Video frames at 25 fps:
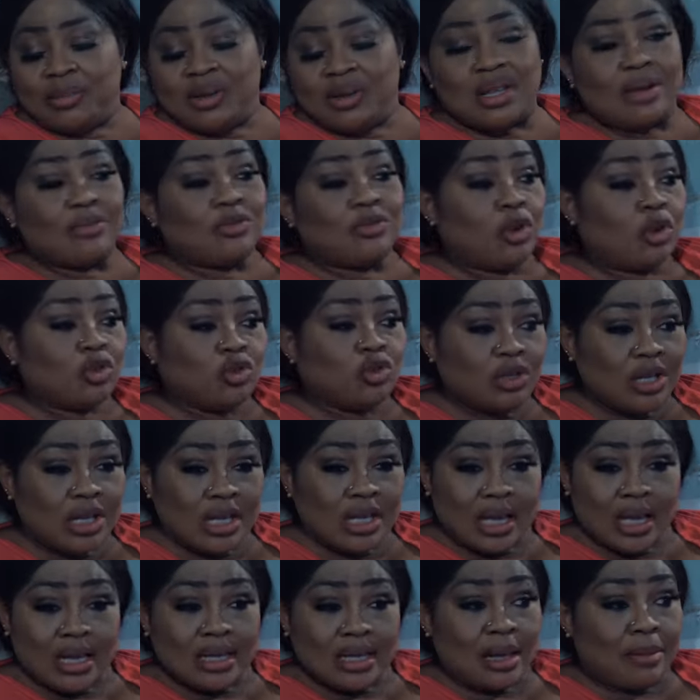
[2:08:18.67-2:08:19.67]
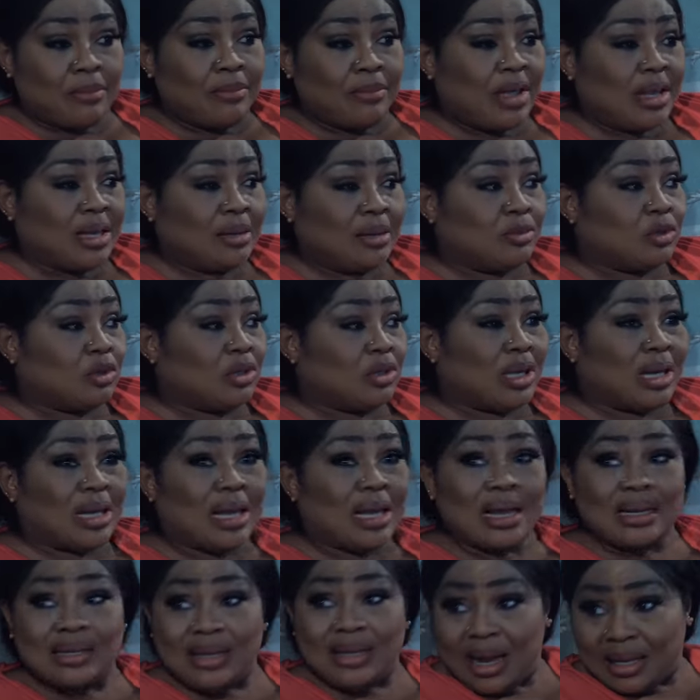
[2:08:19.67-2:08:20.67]
she might have done to the king that made him to
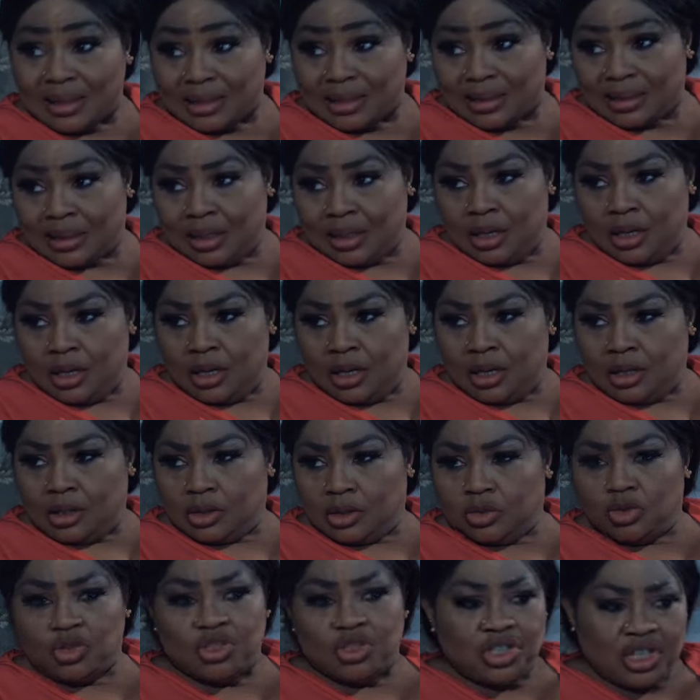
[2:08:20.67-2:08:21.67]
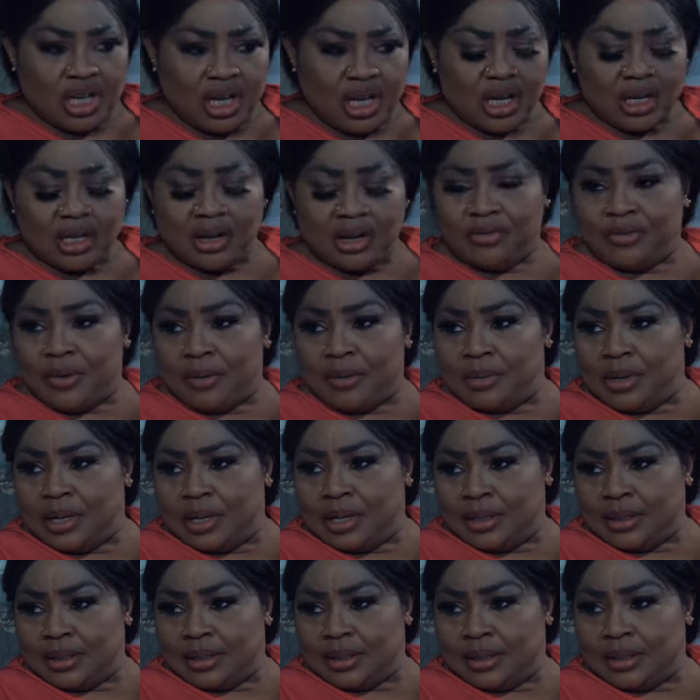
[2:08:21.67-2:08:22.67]
declare that to she and her
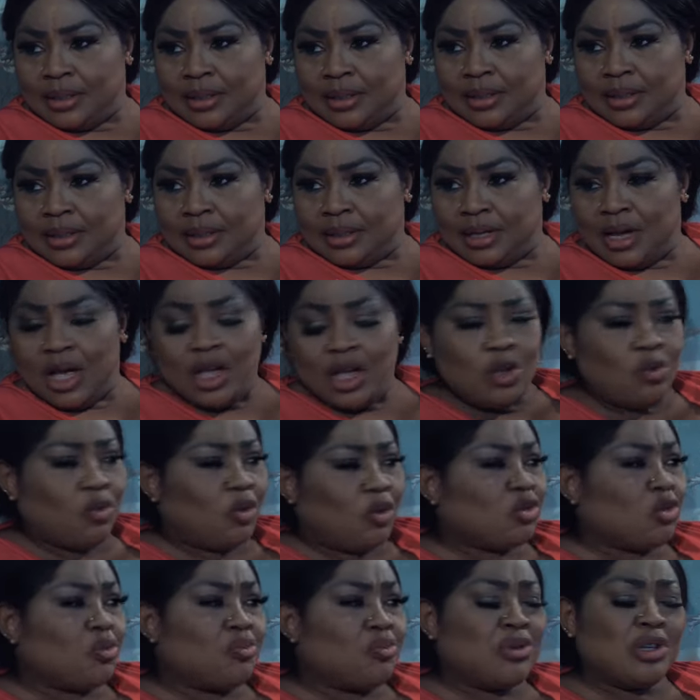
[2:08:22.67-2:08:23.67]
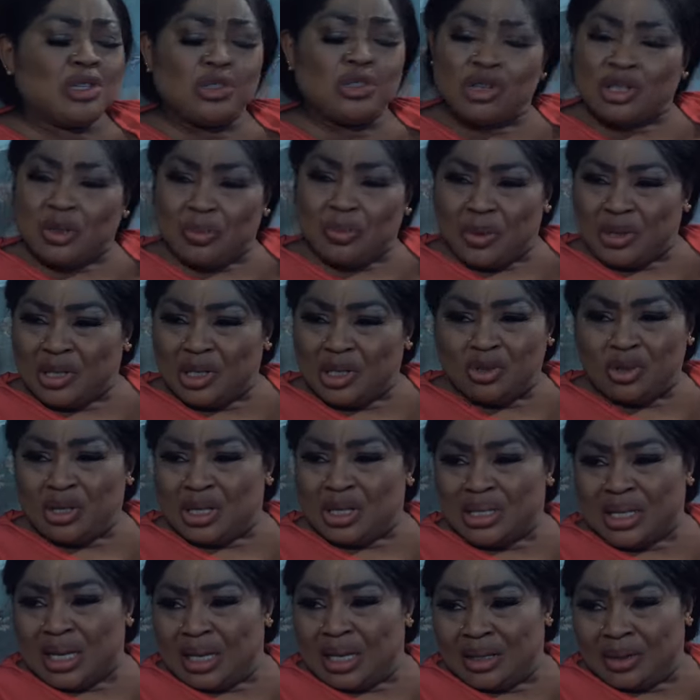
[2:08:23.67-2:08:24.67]
family? You want to bring such a person to
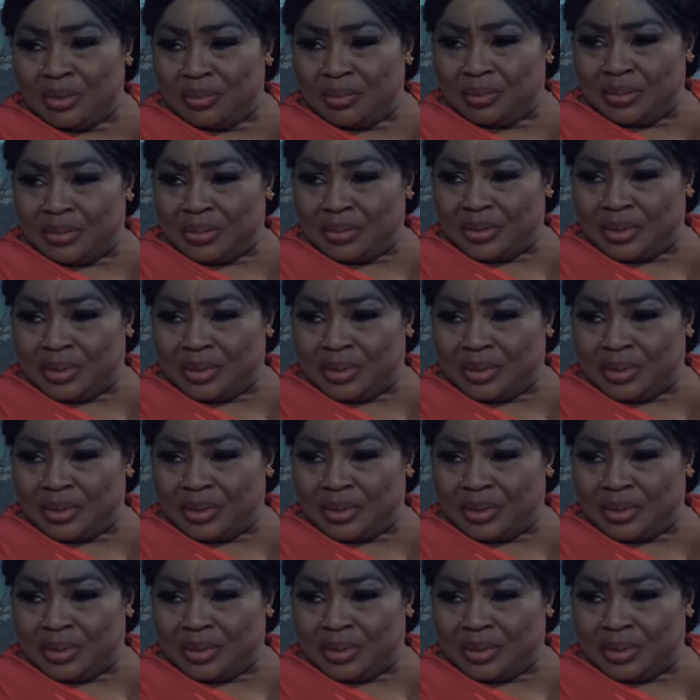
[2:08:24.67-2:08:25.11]
this kingdom?